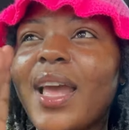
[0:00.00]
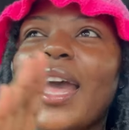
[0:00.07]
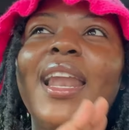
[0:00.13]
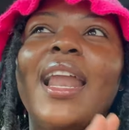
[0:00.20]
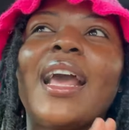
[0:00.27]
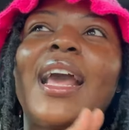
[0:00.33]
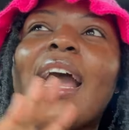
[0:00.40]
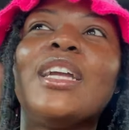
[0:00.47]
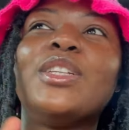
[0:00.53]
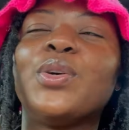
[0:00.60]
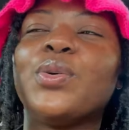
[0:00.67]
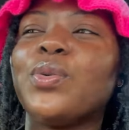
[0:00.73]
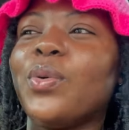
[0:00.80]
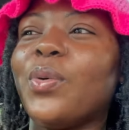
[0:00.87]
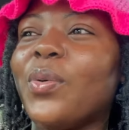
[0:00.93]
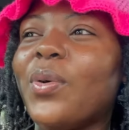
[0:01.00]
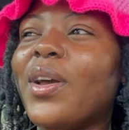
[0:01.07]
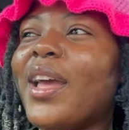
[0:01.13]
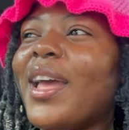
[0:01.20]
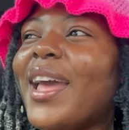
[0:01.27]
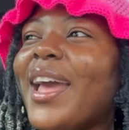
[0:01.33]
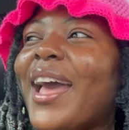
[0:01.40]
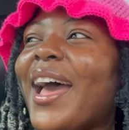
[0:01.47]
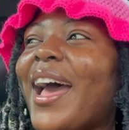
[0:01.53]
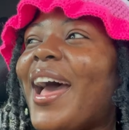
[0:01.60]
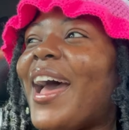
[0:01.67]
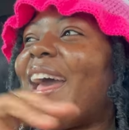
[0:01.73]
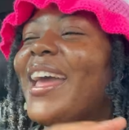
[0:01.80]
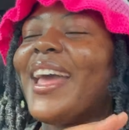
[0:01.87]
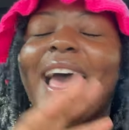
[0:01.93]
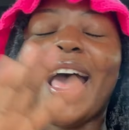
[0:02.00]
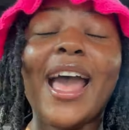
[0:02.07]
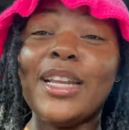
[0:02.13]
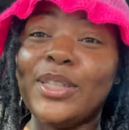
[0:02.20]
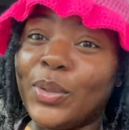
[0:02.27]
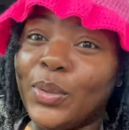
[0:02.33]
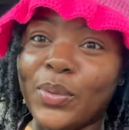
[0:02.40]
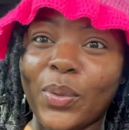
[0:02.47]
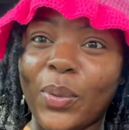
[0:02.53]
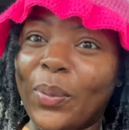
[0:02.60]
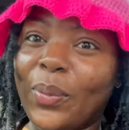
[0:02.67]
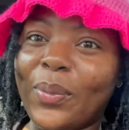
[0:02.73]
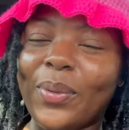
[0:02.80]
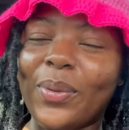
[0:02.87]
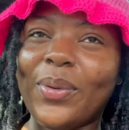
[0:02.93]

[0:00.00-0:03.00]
Like, I don't know. I don't know.